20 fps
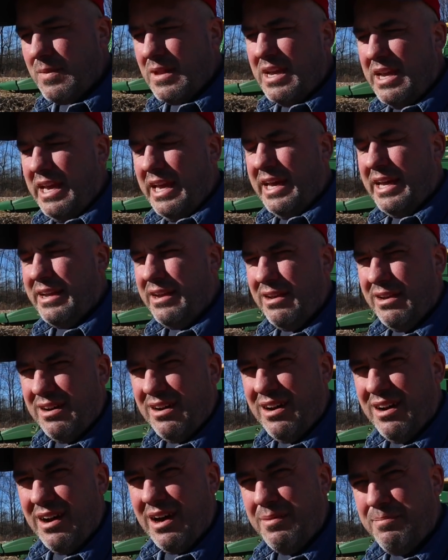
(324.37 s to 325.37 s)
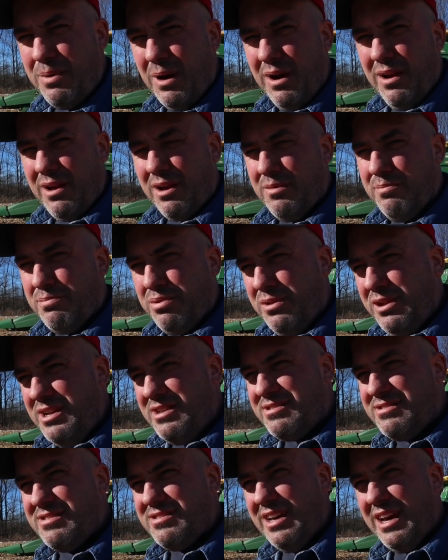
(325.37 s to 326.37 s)
and I bought a complete
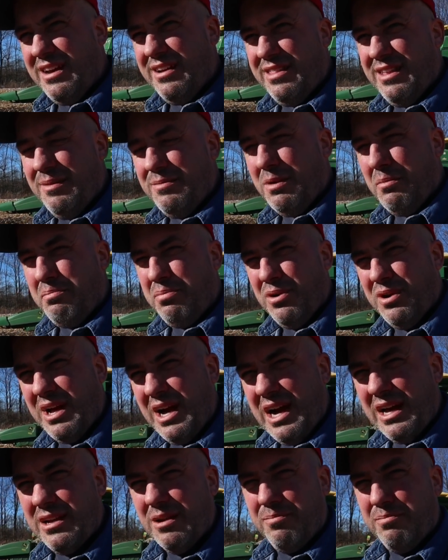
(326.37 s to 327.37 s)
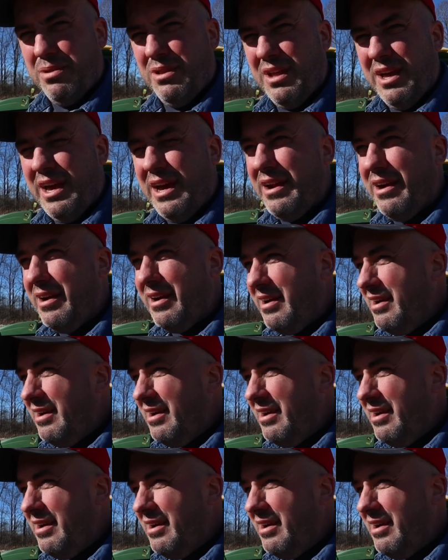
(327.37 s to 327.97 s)
set of them to put on the planter,